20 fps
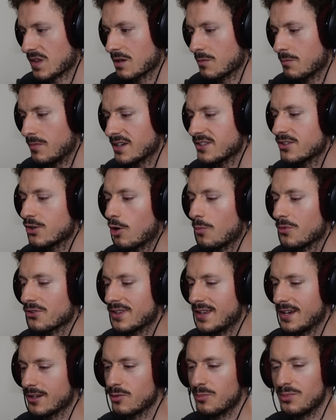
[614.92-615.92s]
Makes it
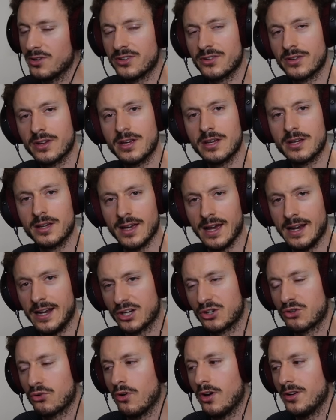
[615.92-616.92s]
almost like a bit
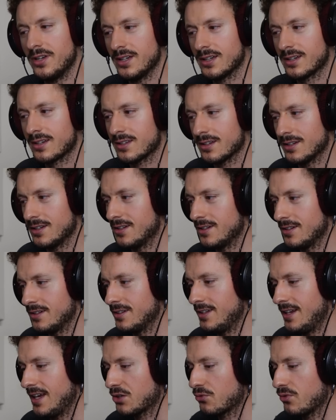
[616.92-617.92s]
electronic,
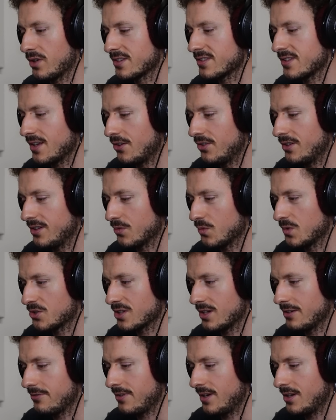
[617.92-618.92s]
electric sounding,
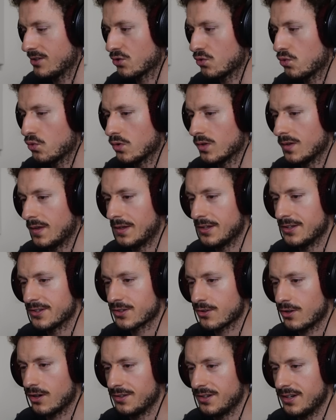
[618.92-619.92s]
which I find cool in this
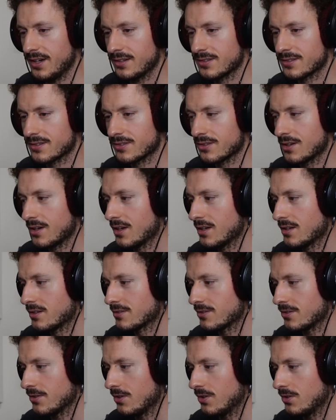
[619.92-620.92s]
context.
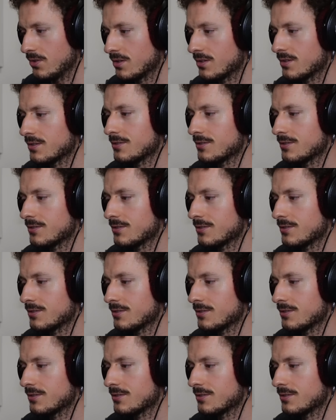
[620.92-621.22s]
So